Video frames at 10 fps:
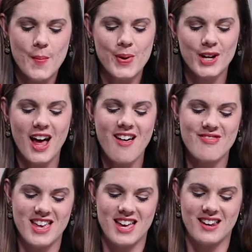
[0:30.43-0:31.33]
Put on
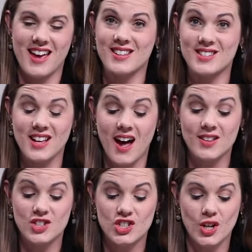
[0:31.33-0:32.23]
then as
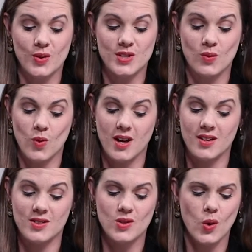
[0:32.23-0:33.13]
God's chosen
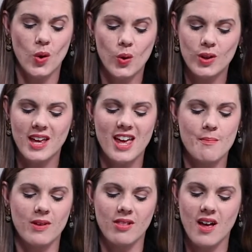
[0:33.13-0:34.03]
ones, holy
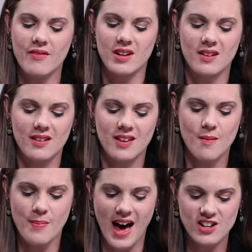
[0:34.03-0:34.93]
and beloved,
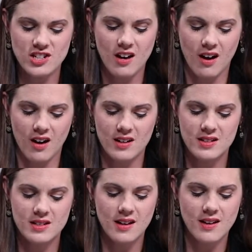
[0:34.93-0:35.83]
compassionate
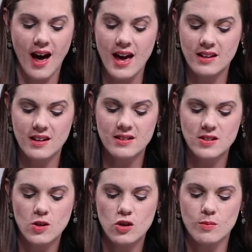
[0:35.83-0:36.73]
hearts,
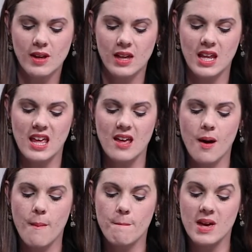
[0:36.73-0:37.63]
kindness, humility,
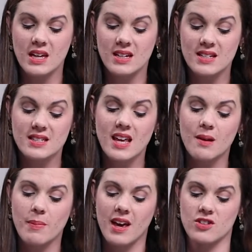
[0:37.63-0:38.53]
meekness,
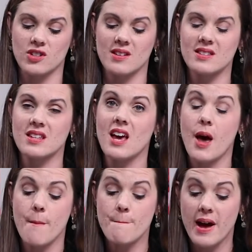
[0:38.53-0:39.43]
and patience
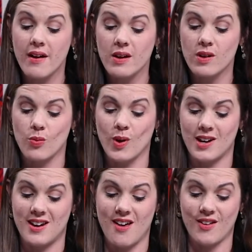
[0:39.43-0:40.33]
bearing with
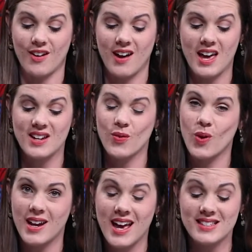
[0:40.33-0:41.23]
one another, and if
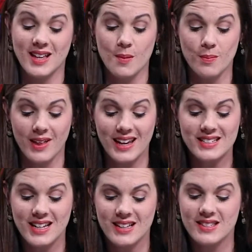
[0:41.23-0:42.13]
one has a
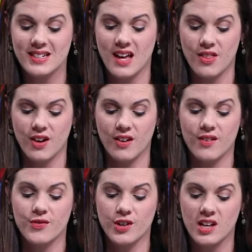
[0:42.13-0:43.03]
complaint against another,
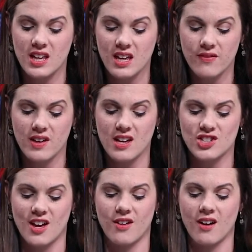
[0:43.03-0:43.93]
forgiving
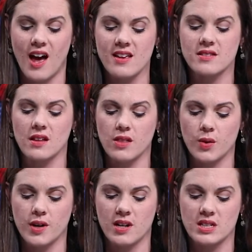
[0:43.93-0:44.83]
each other, as the
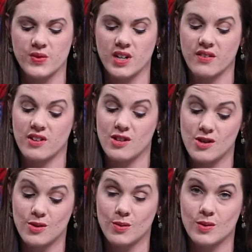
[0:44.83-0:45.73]
Lord has forgiven
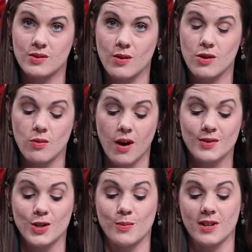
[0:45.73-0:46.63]
you, so you
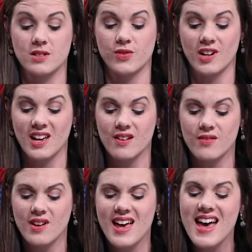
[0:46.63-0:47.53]
also must
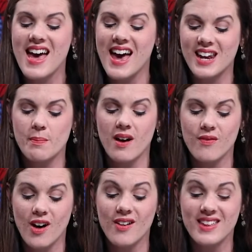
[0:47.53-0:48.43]
forgive. And
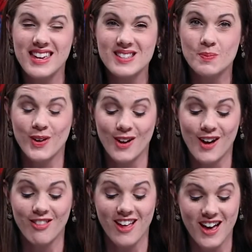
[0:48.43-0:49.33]
above all these, put
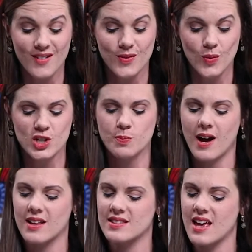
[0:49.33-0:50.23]
on love, which
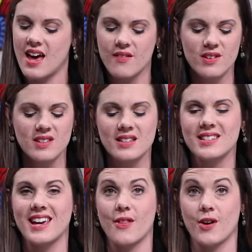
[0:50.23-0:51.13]
binds everything
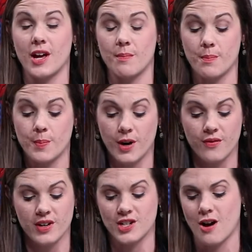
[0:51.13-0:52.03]
together in
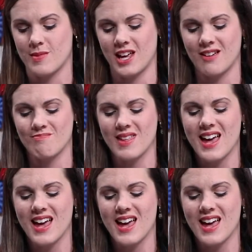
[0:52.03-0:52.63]
perfect harmony.